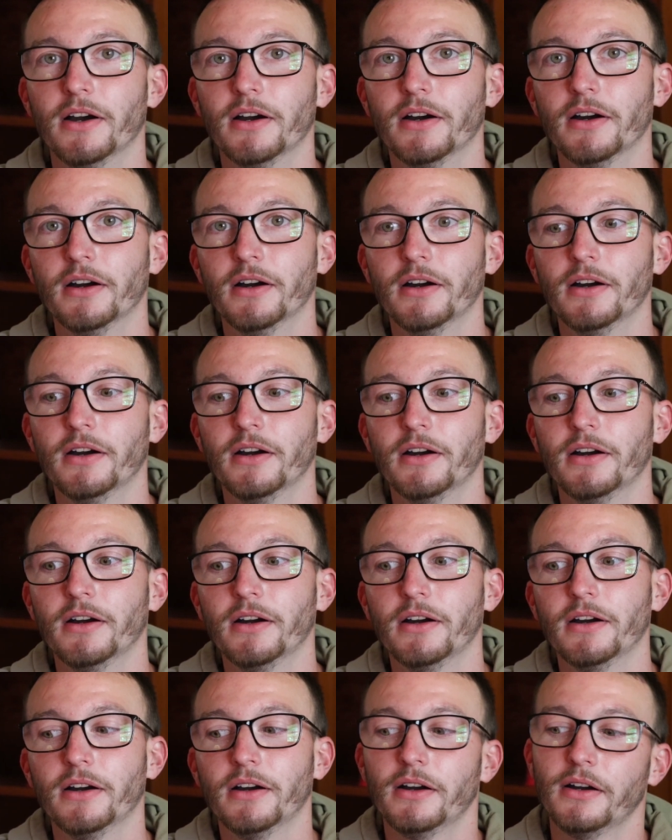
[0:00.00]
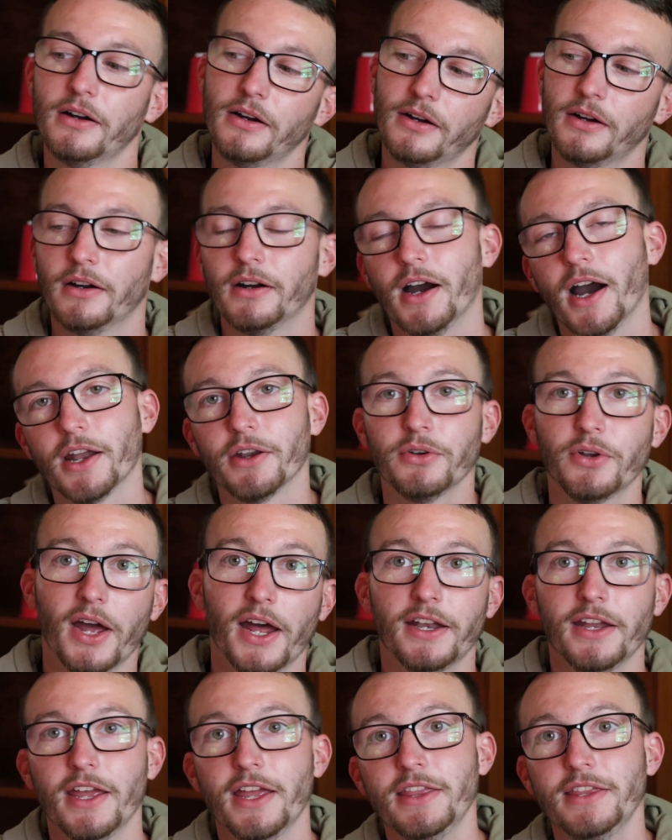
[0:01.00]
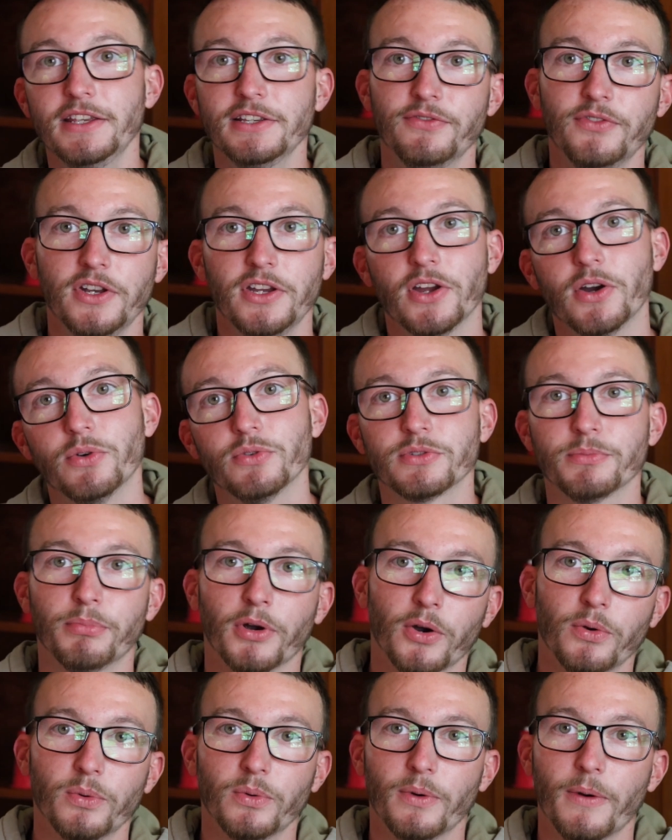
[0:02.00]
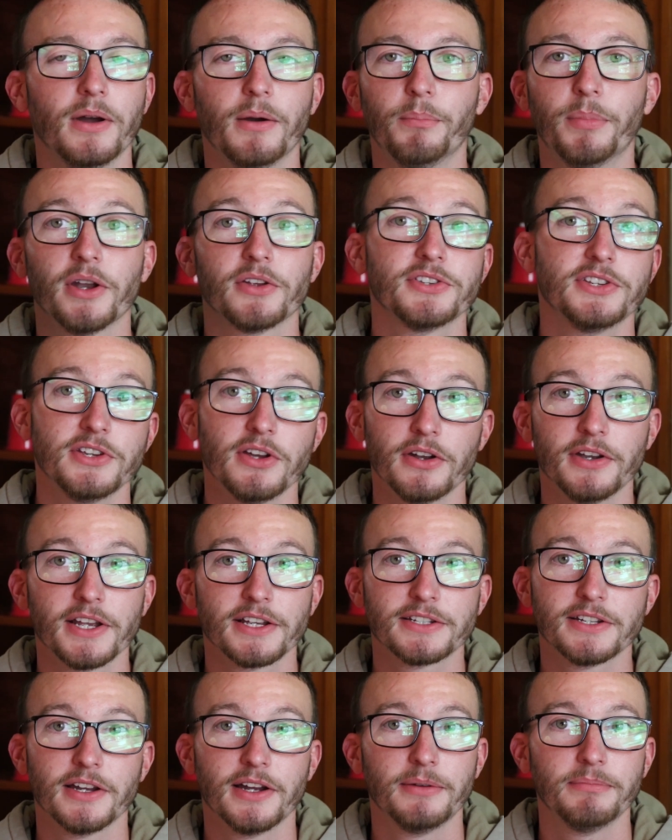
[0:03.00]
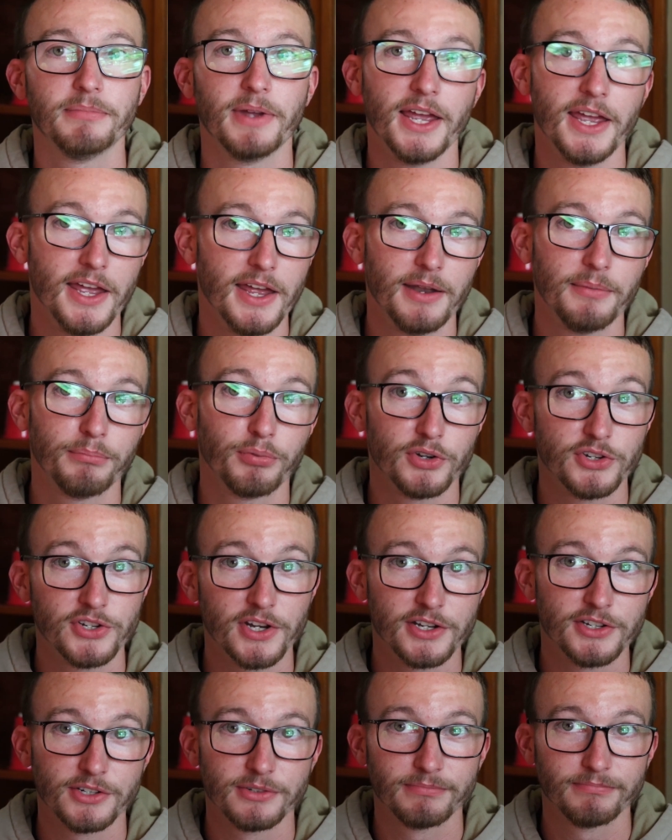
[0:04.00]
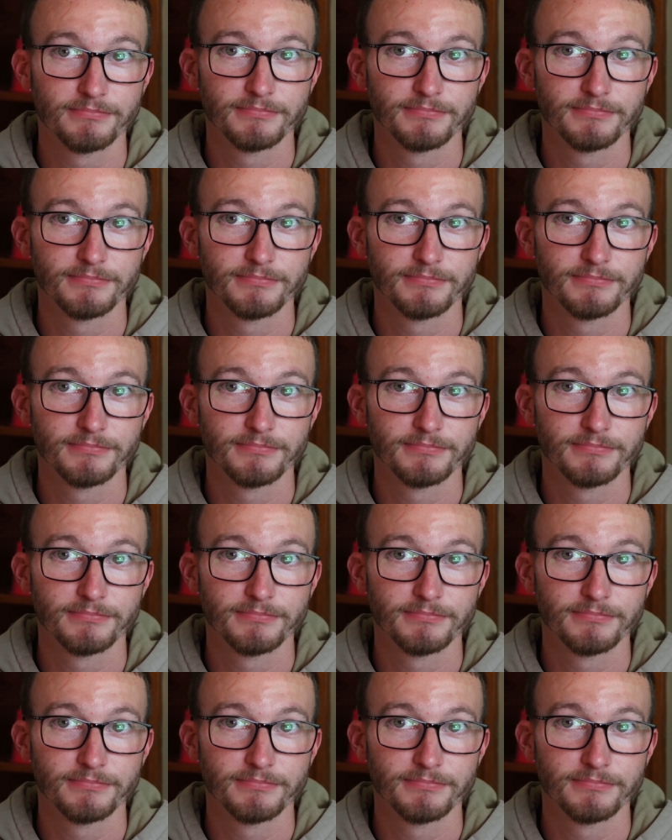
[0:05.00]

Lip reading: I don't know how to end these videos, bro. But I'll see y'all next time, and appreciate you.